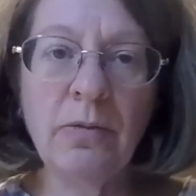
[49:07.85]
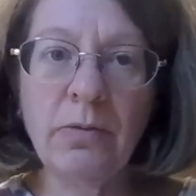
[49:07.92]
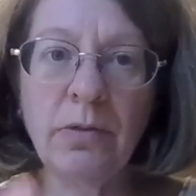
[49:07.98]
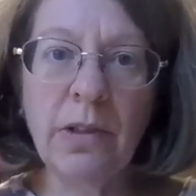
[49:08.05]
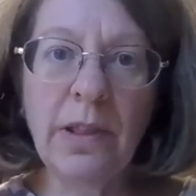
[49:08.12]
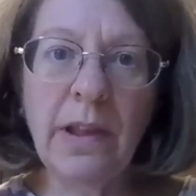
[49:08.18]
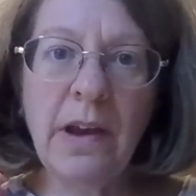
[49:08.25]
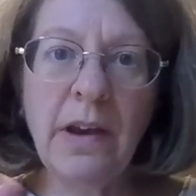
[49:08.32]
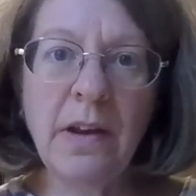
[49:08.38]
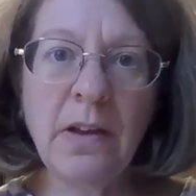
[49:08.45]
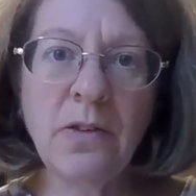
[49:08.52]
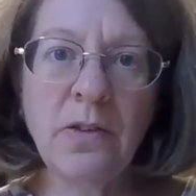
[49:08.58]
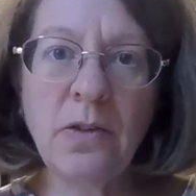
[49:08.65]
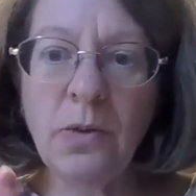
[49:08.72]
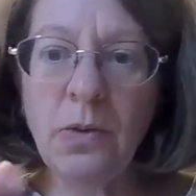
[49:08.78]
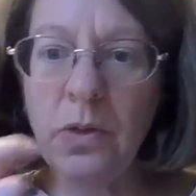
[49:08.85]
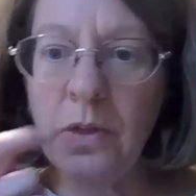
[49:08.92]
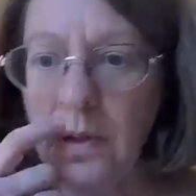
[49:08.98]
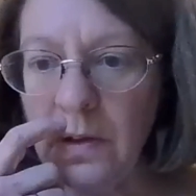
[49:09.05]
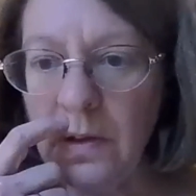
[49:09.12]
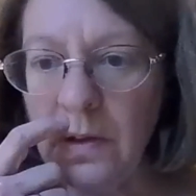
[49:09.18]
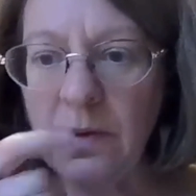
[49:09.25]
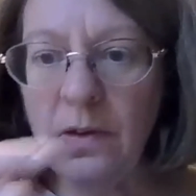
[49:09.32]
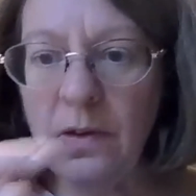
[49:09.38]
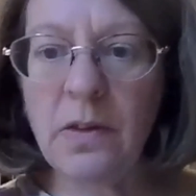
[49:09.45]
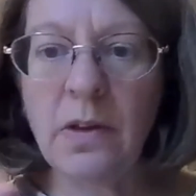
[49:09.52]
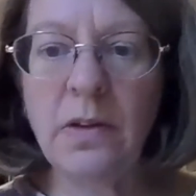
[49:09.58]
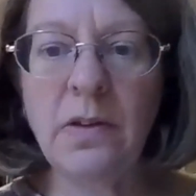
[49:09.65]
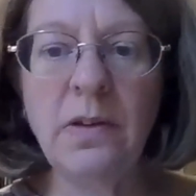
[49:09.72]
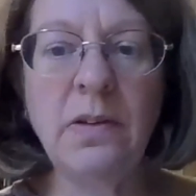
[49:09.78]
relating to
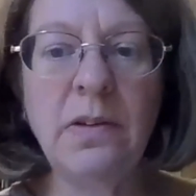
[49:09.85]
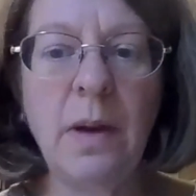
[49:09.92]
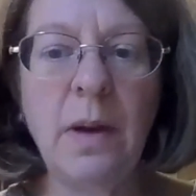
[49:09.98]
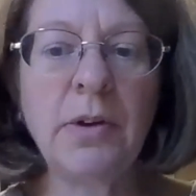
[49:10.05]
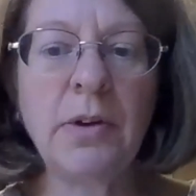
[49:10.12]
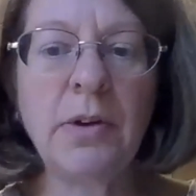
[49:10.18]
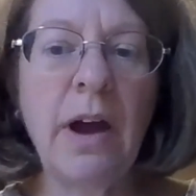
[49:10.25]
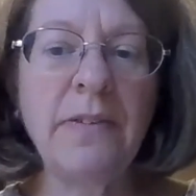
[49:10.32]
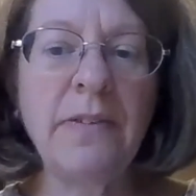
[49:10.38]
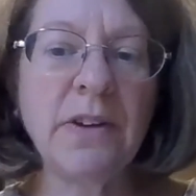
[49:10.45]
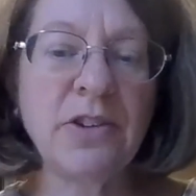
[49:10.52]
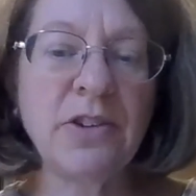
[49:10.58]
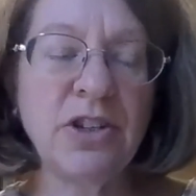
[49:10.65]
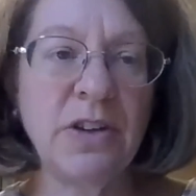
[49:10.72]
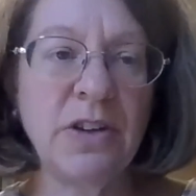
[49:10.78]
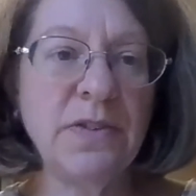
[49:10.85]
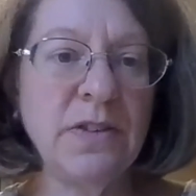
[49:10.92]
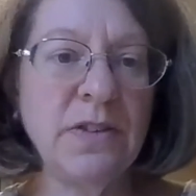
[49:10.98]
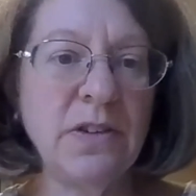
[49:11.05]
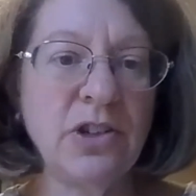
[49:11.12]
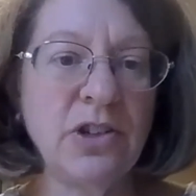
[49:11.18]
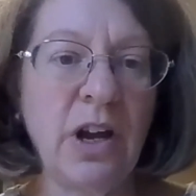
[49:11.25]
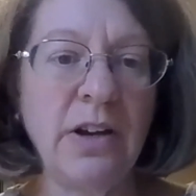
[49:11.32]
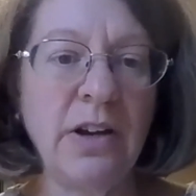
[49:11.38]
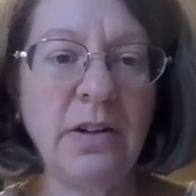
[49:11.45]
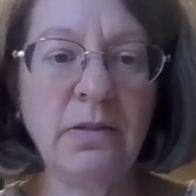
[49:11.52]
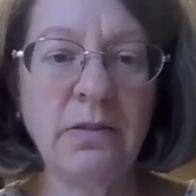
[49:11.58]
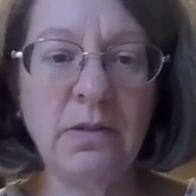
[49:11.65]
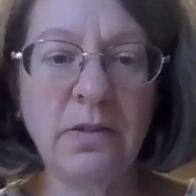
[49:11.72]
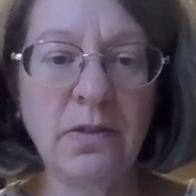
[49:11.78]
the demographic shifts in
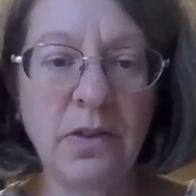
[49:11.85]
China,